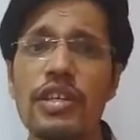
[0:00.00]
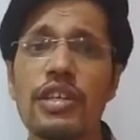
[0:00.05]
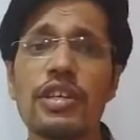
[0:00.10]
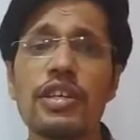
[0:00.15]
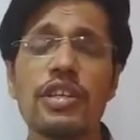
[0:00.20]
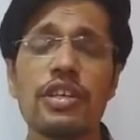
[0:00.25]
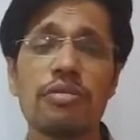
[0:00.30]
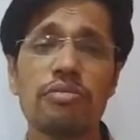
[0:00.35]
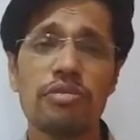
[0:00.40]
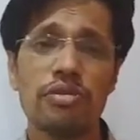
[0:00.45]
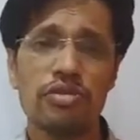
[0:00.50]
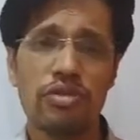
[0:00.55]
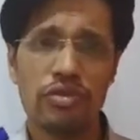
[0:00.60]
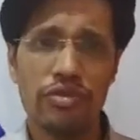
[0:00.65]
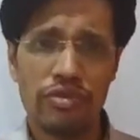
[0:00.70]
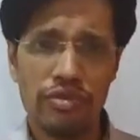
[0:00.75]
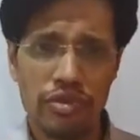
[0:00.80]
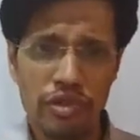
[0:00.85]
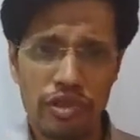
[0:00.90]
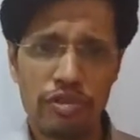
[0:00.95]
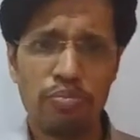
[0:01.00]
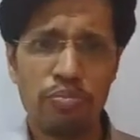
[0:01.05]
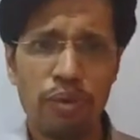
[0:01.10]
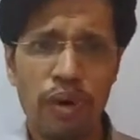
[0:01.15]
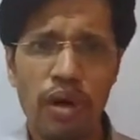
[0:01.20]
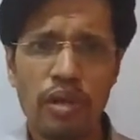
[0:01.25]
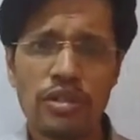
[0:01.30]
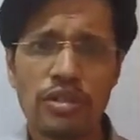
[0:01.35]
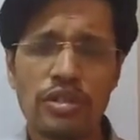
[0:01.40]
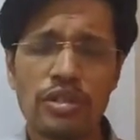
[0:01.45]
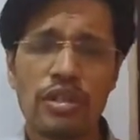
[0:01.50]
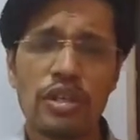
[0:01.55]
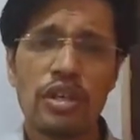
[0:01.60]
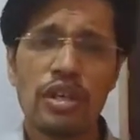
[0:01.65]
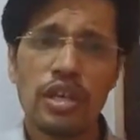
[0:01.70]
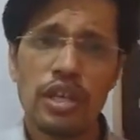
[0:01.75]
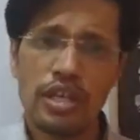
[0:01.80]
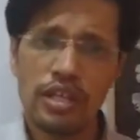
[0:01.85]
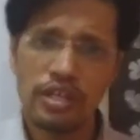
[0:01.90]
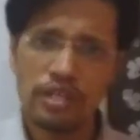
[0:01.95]
individual's response
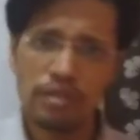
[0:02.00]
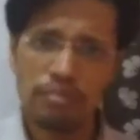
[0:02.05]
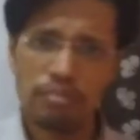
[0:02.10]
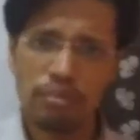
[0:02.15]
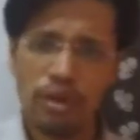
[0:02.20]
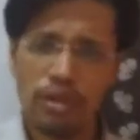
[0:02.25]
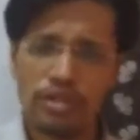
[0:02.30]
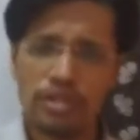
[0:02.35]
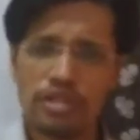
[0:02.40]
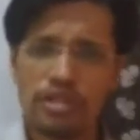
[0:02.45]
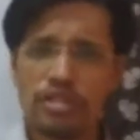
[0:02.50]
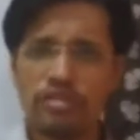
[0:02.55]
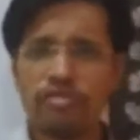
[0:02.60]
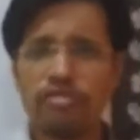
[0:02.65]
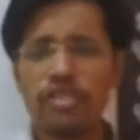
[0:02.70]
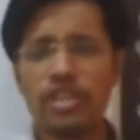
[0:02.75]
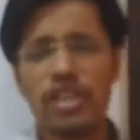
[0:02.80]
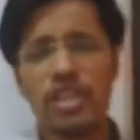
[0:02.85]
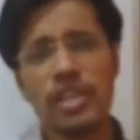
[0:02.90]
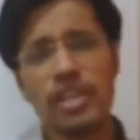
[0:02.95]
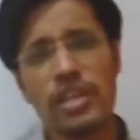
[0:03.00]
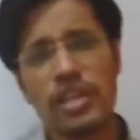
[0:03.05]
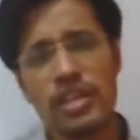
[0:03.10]
either positively,